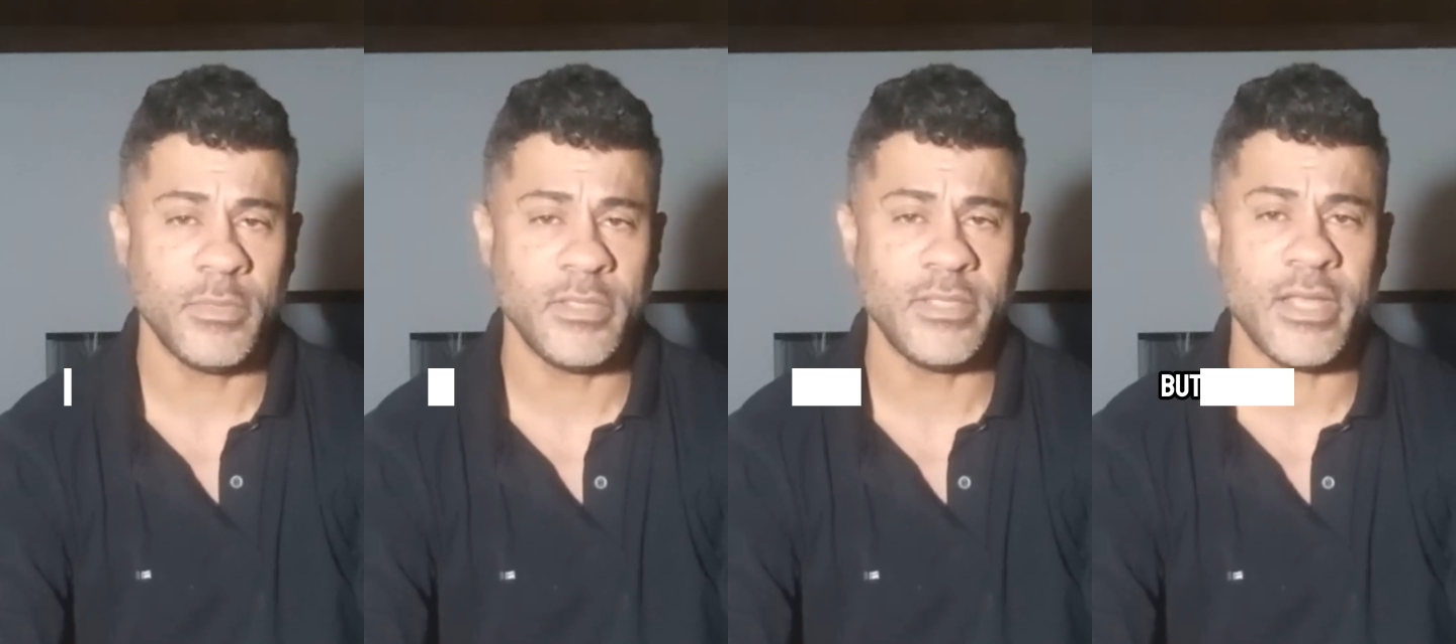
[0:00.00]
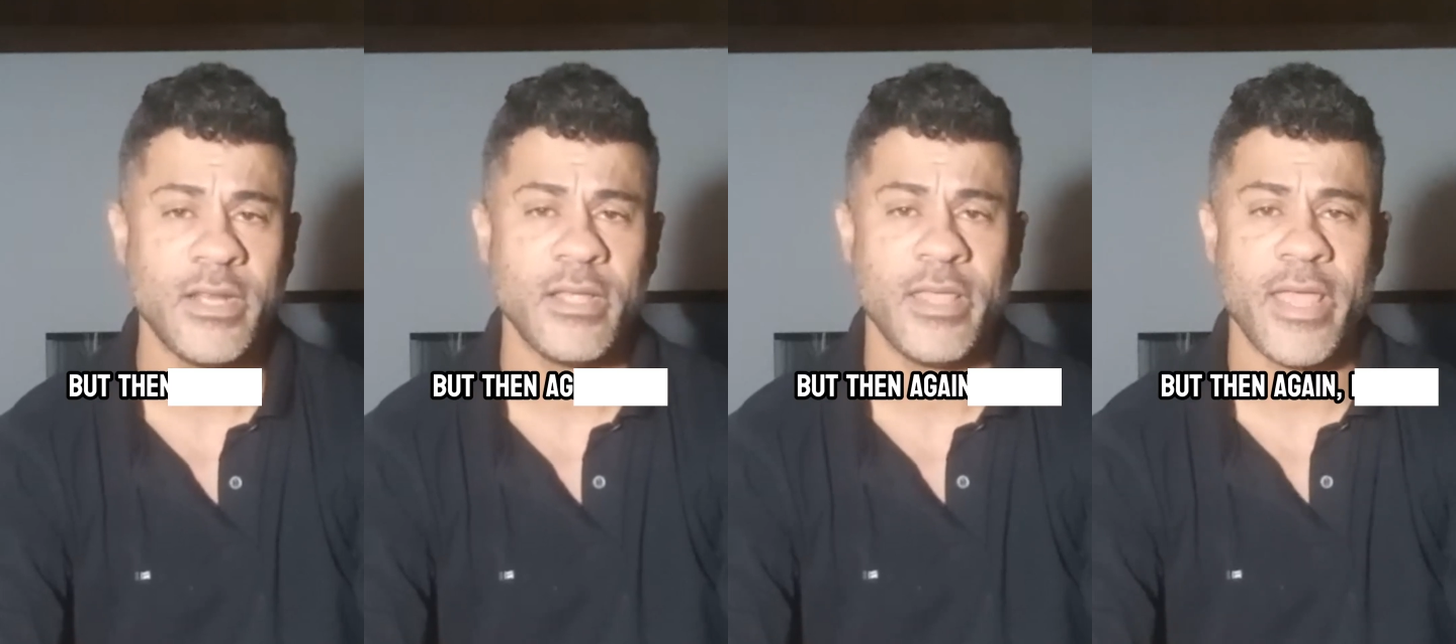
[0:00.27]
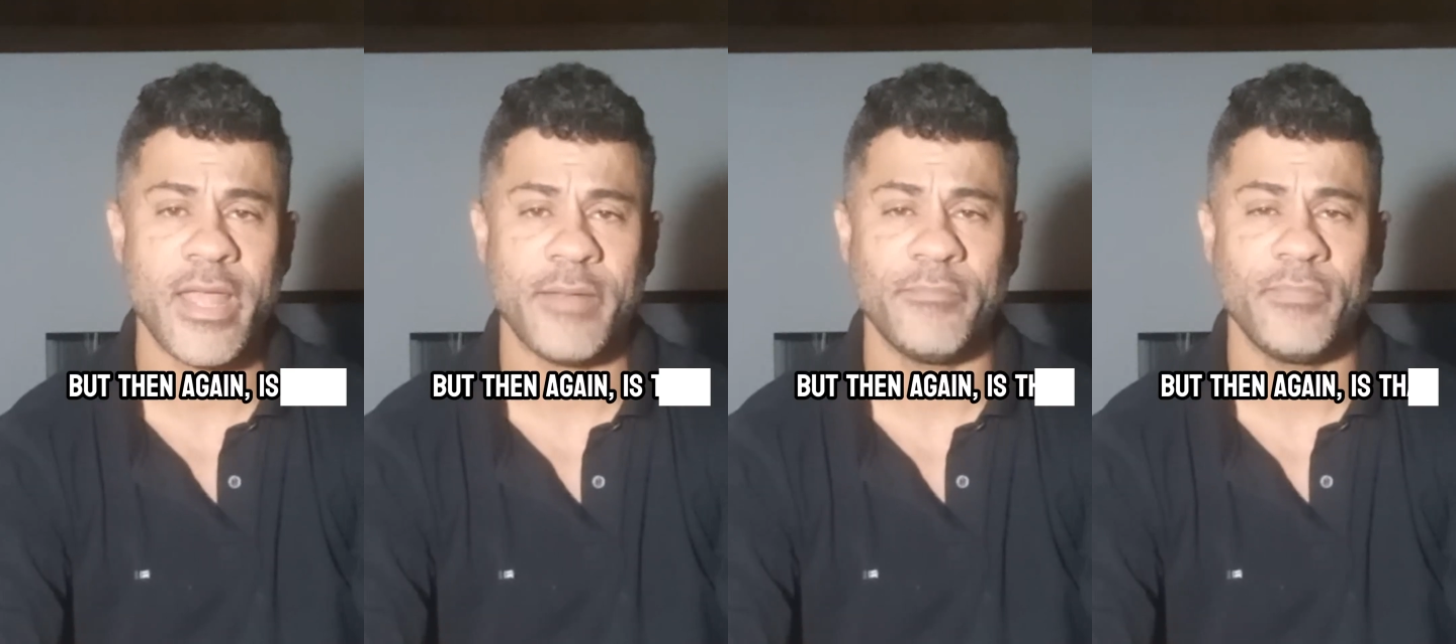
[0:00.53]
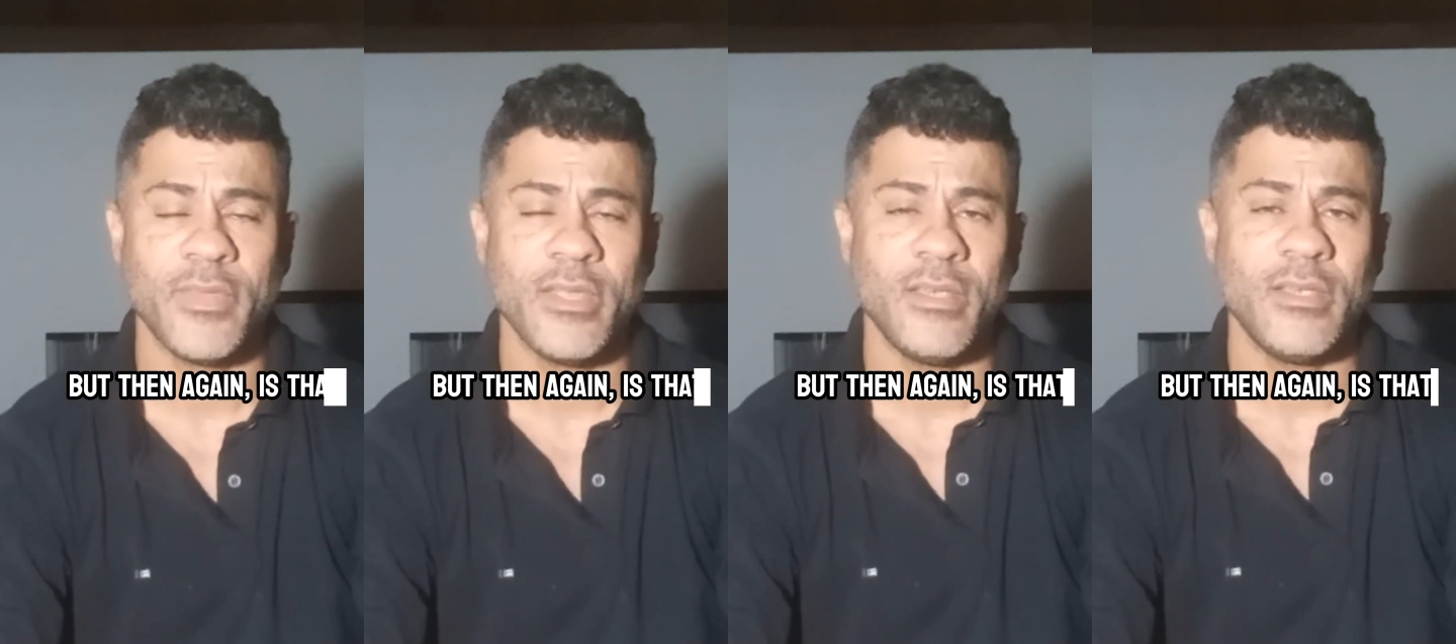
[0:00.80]
But then
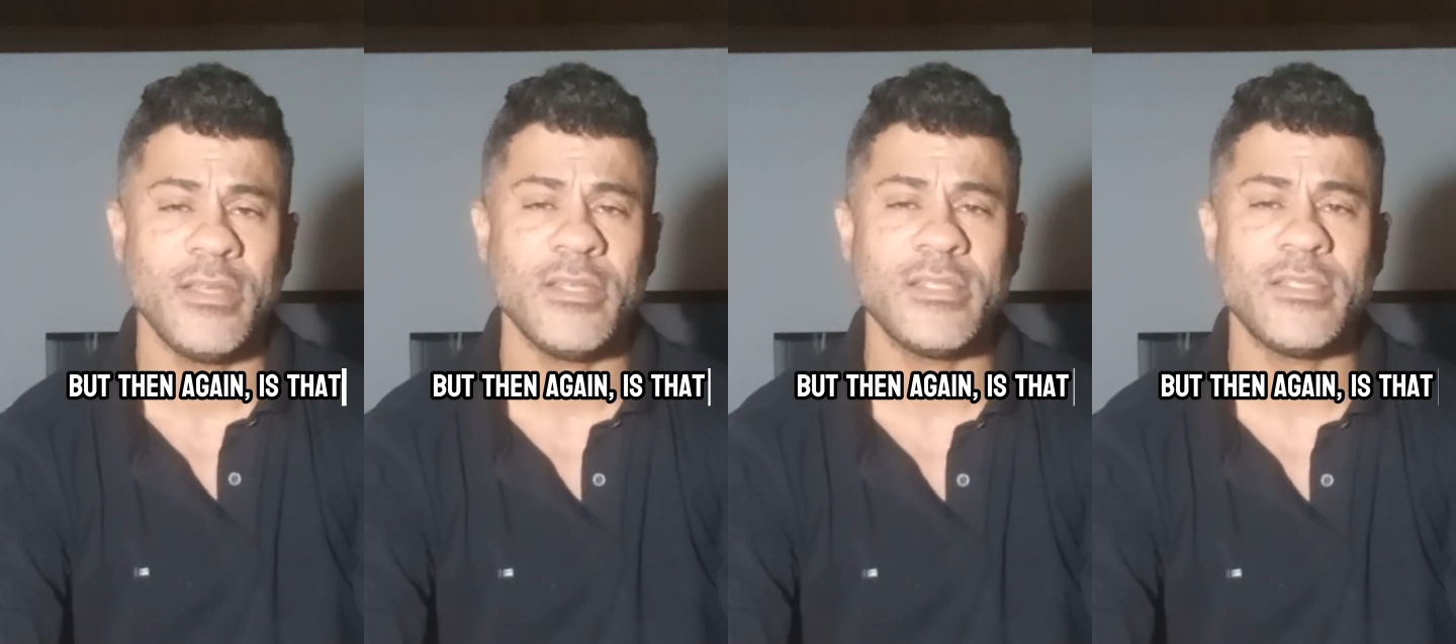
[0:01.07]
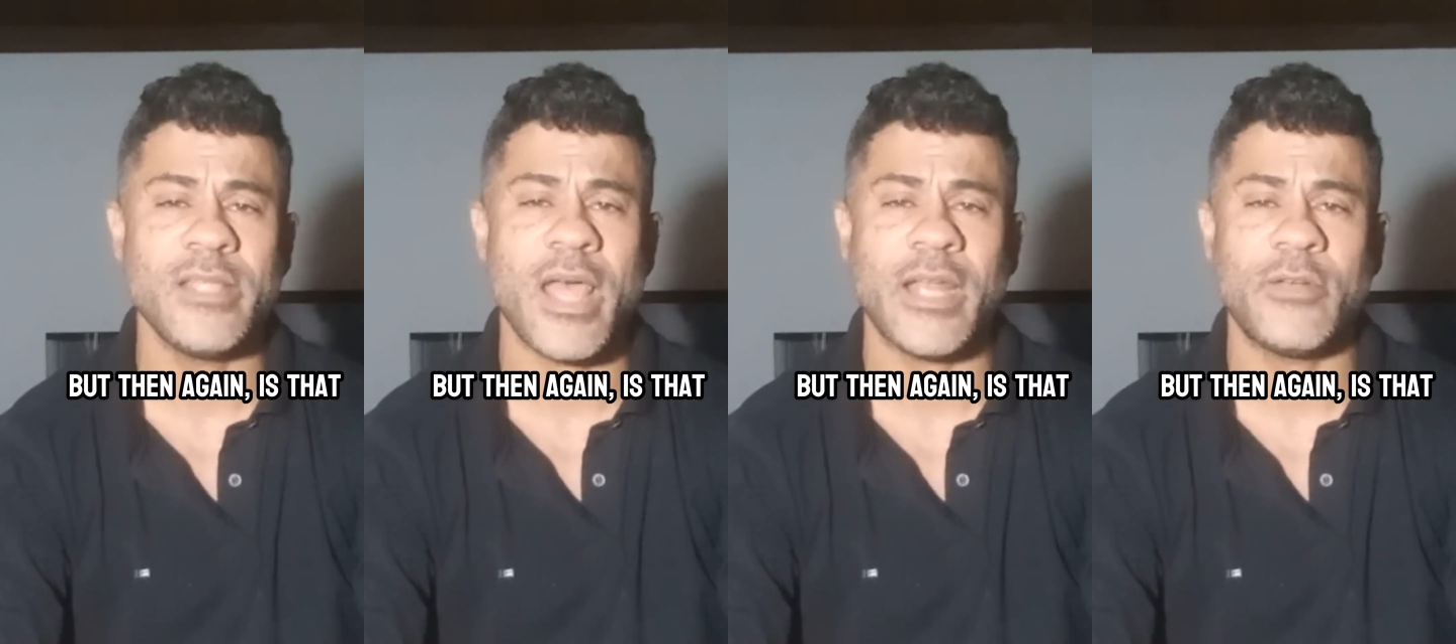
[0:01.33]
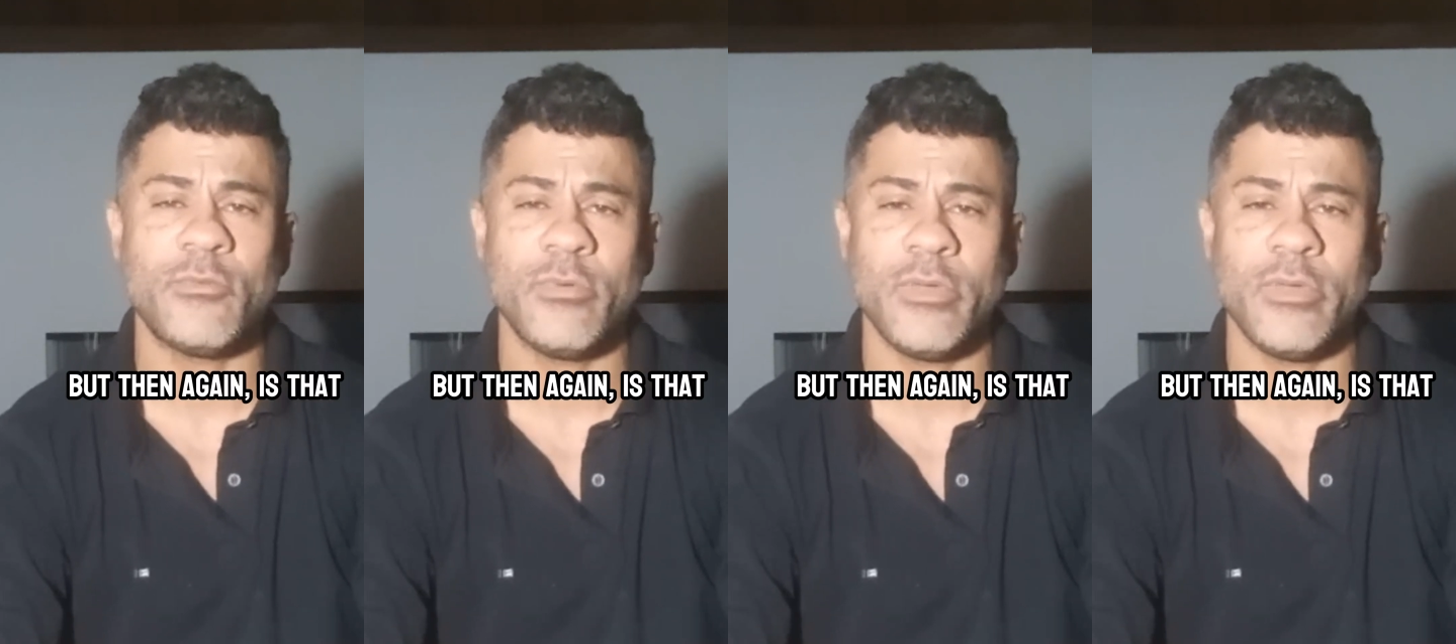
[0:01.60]
again, is that